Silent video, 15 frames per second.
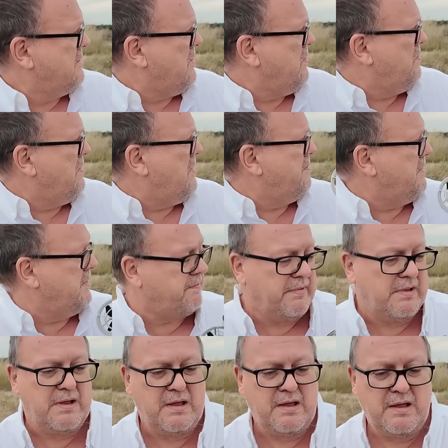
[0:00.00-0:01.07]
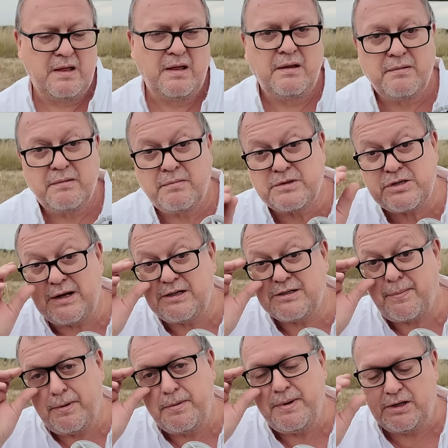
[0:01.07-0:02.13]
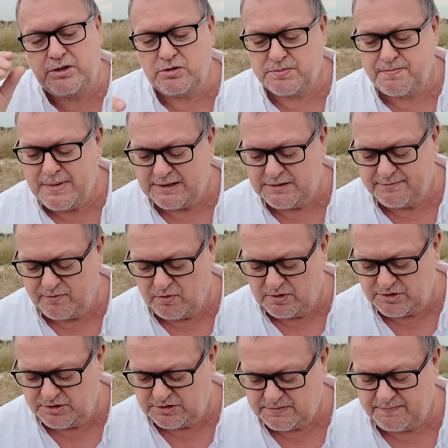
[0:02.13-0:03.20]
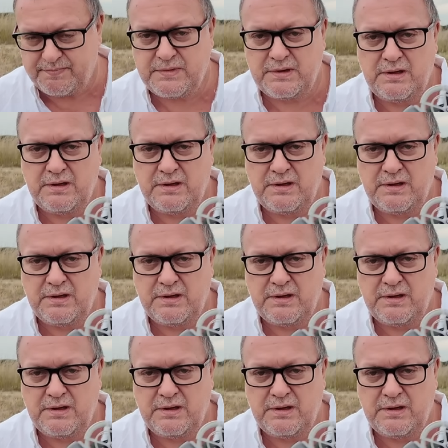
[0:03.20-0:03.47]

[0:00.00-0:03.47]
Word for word: So I'm gonna take this up in a minute, just maiden voyages,